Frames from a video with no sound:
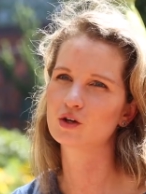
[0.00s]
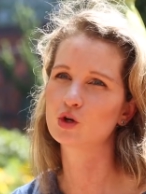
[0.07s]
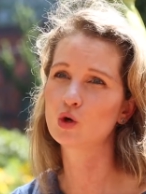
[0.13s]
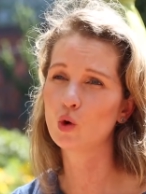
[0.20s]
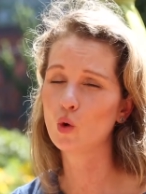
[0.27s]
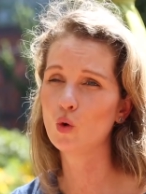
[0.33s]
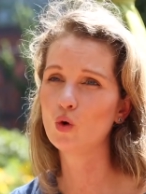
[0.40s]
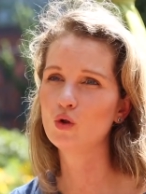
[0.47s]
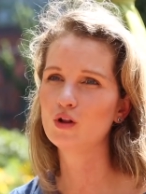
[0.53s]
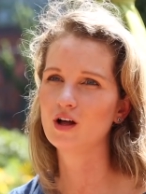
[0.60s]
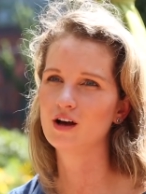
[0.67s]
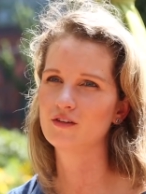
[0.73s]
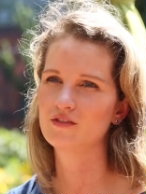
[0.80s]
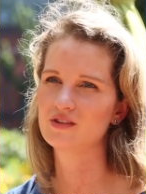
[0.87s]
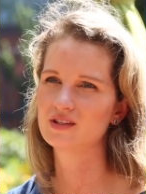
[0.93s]
The goal
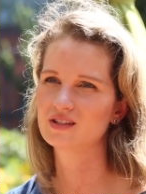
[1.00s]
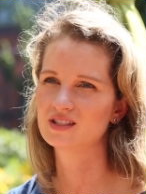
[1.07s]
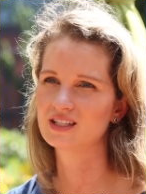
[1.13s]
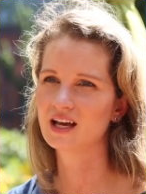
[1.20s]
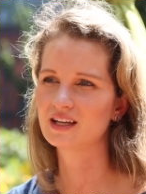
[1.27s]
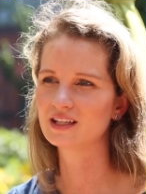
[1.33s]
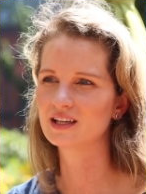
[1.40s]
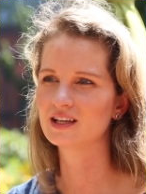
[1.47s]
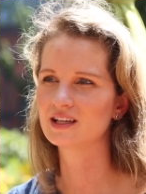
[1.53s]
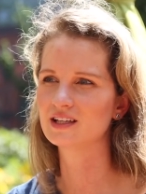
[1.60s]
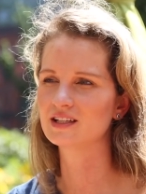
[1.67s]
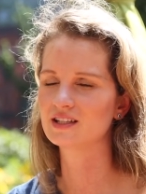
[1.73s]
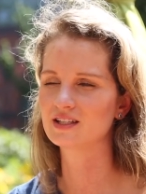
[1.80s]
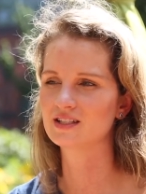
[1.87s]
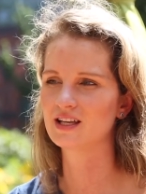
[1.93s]
of the study
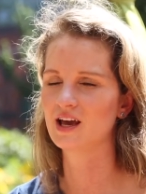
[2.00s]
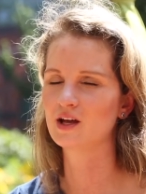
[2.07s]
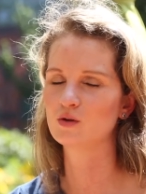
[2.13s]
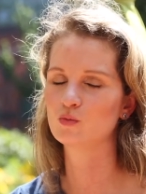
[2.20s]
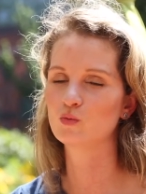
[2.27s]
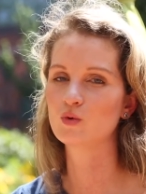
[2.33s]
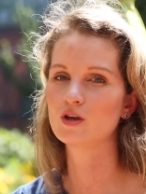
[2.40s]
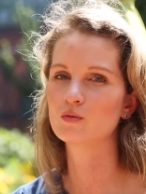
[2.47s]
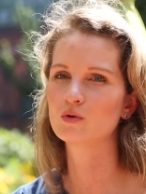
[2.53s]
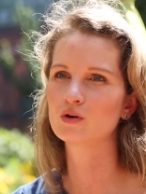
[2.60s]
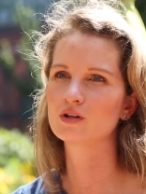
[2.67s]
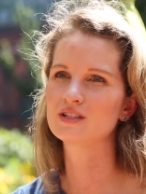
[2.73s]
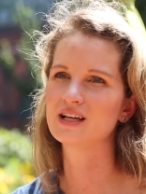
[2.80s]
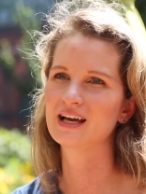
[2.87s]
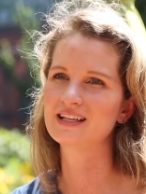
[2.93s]
is that we
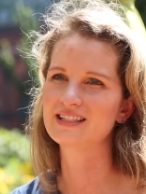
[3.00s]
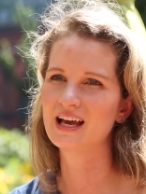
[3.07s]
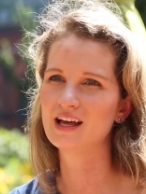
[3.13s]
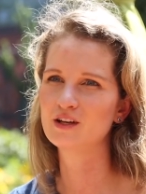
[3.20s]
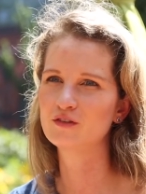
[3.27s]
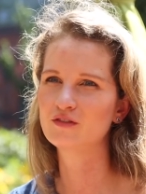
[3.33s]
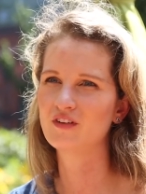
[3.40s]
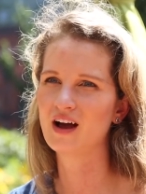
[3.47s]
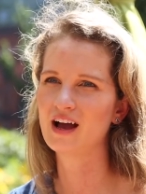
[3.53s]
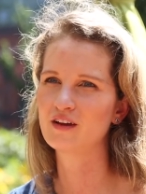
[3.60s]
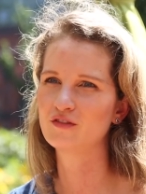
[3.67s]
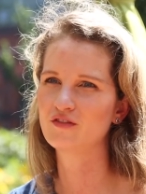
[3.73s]
would identify